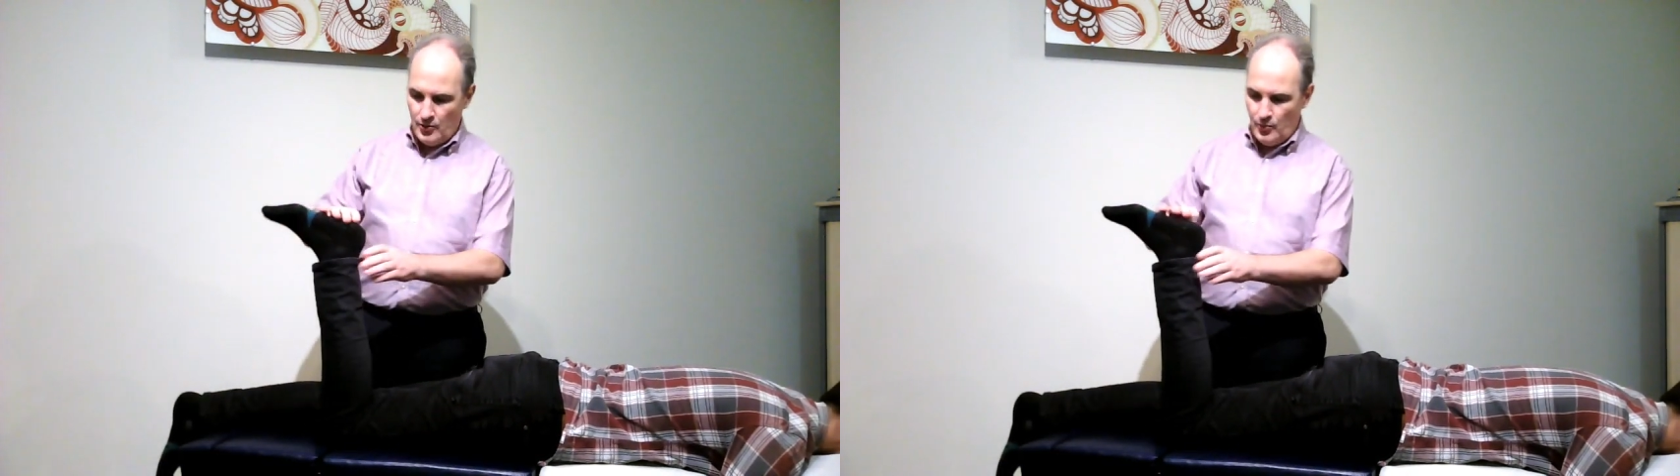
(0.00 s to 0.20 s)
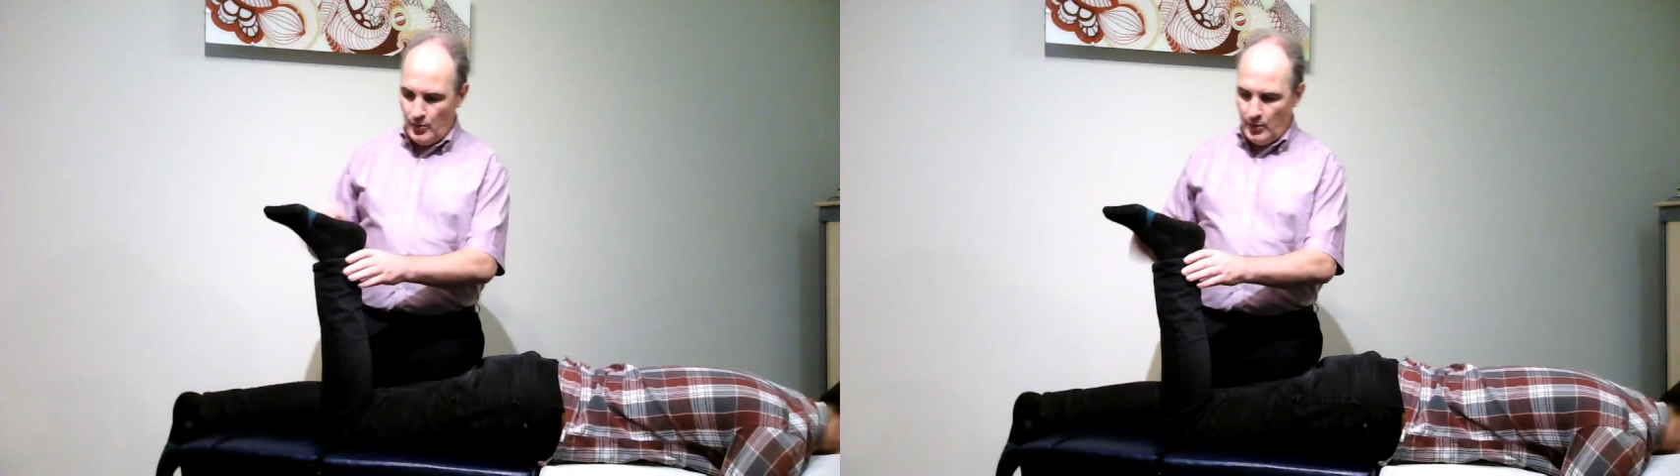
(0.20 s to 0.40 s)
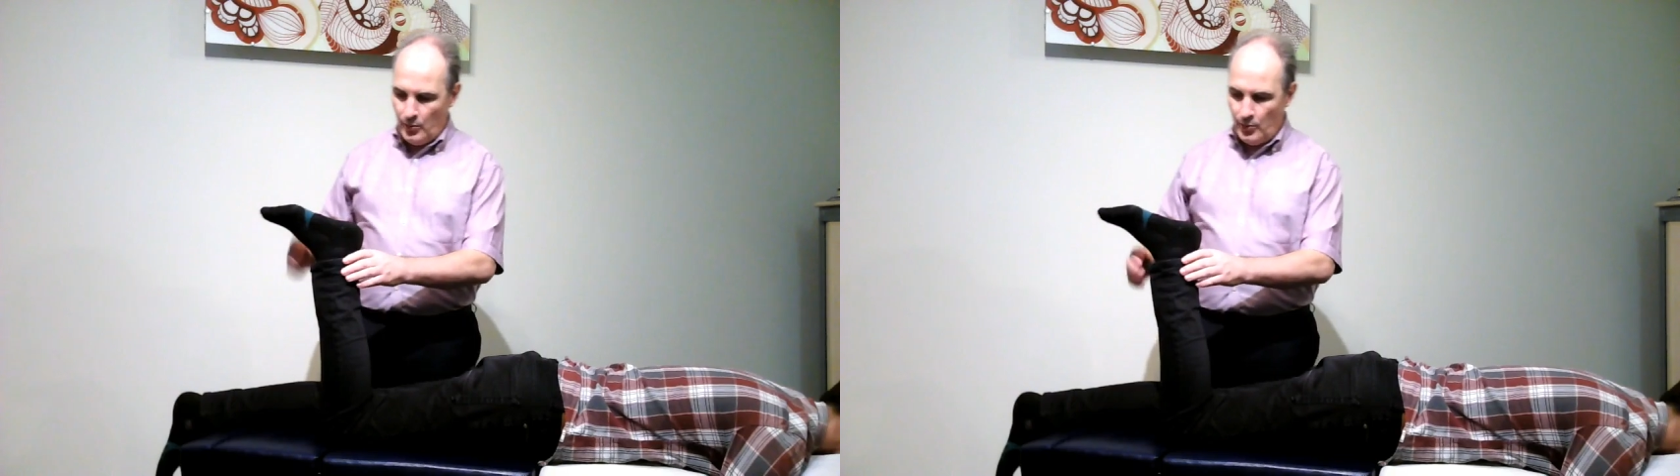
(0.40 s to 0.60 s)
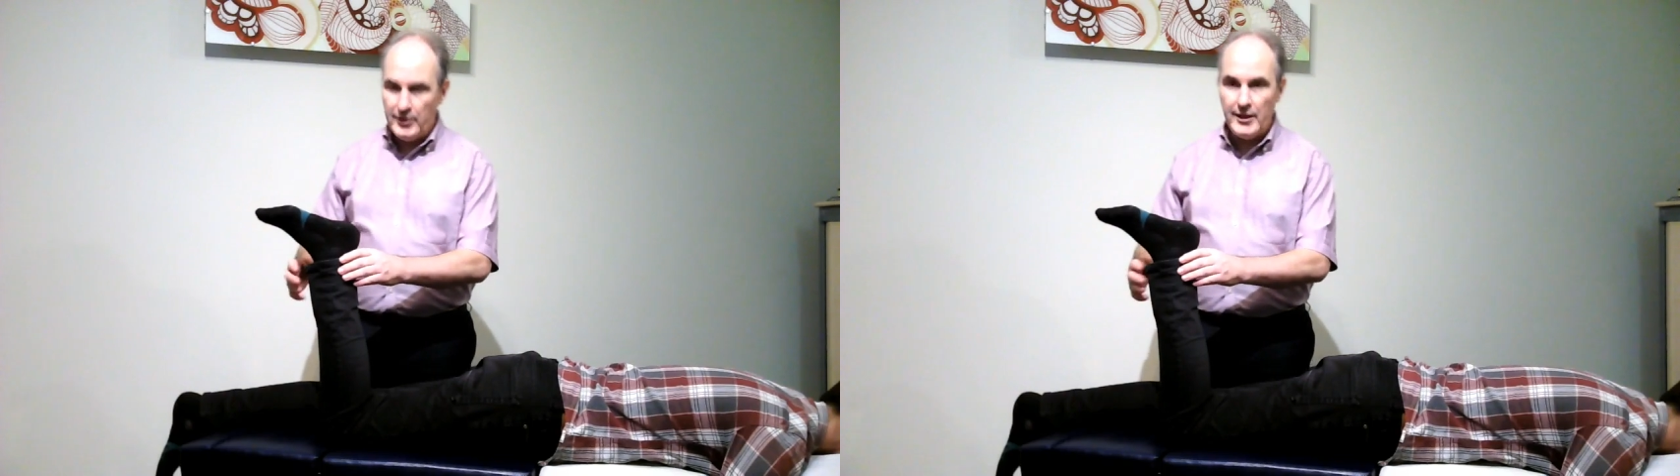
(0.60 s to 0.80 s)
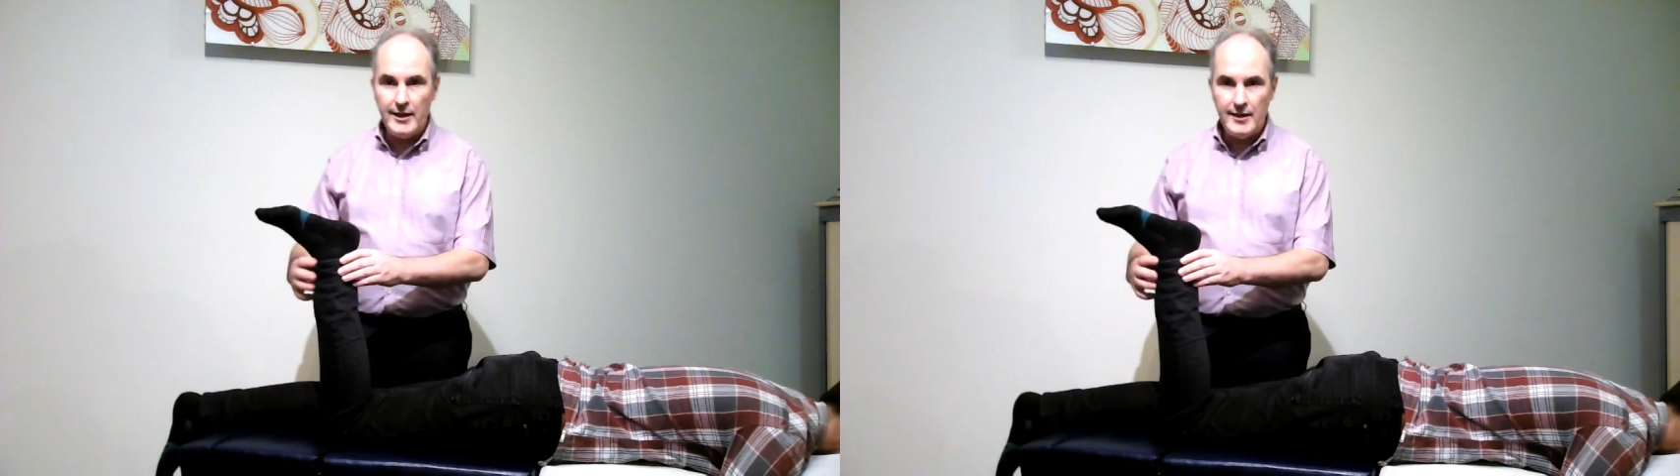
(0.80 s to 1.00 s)
or the
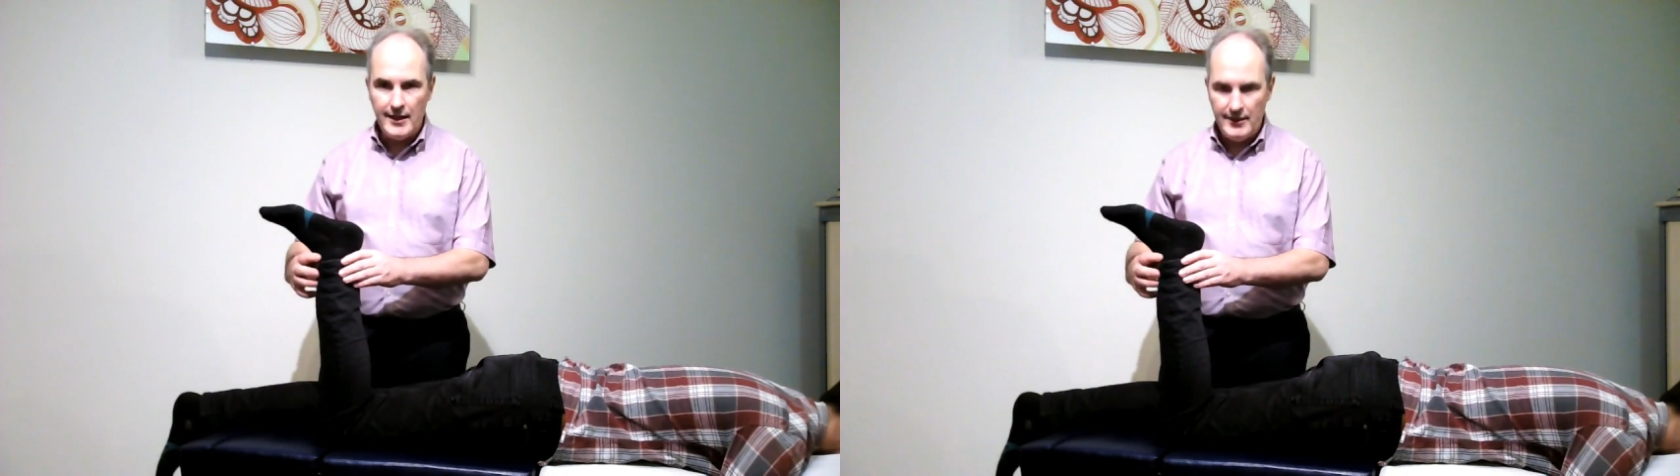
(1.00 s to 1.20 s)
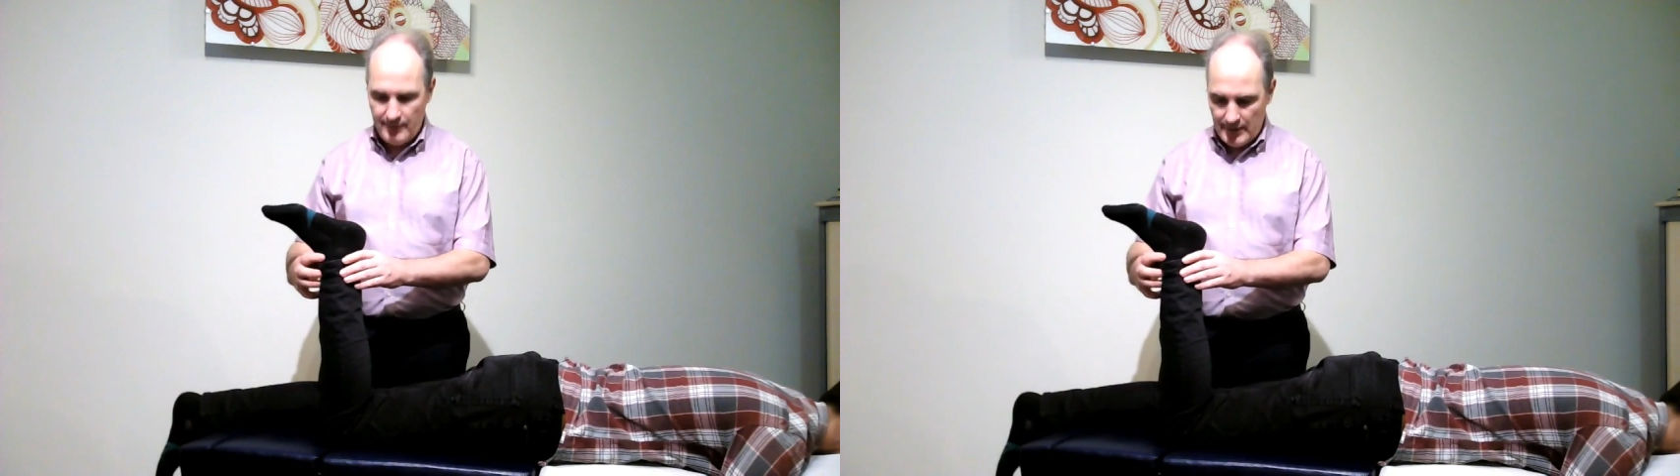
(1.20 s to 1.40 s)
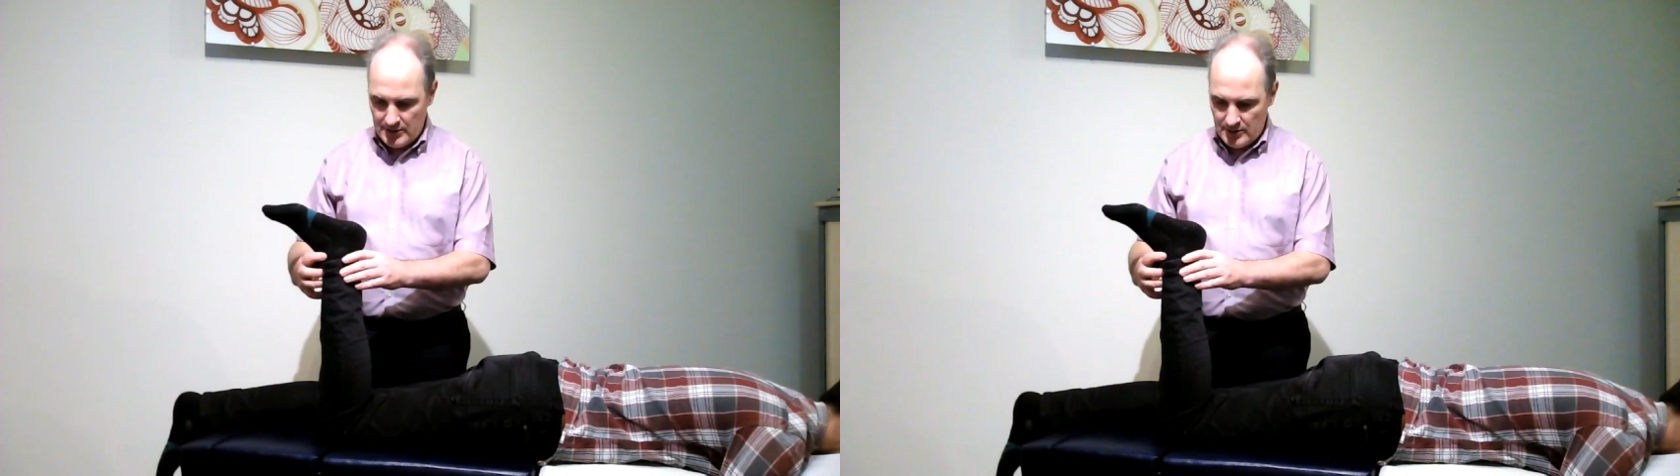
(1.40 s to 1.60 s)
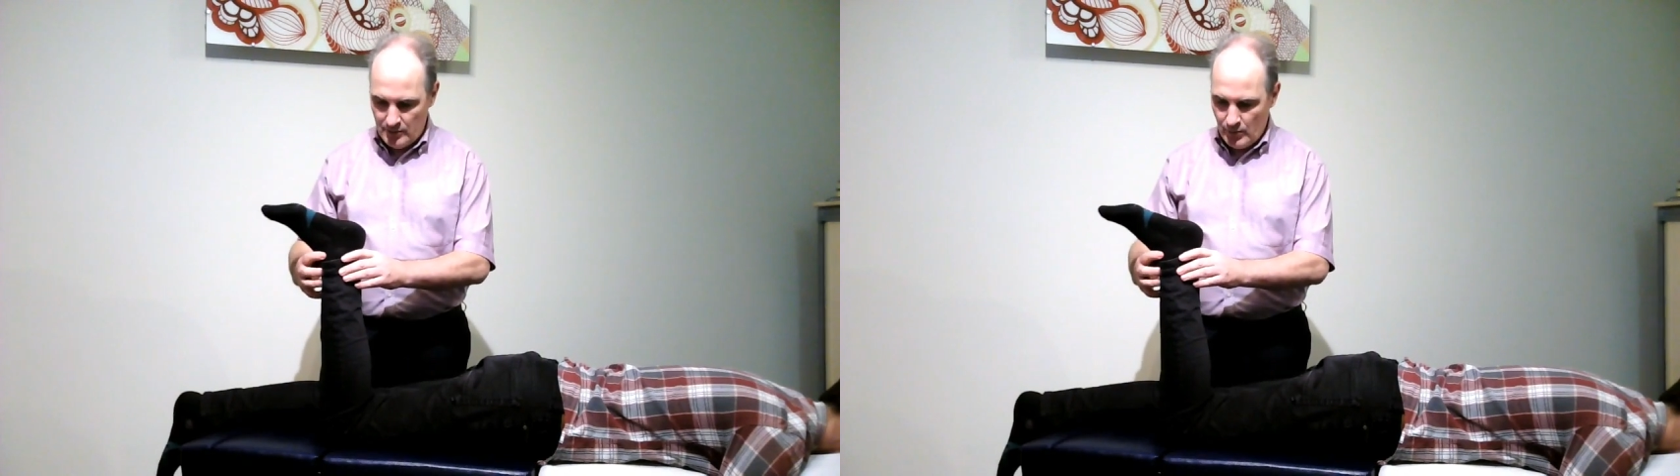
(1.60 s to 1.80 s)
AK fashion,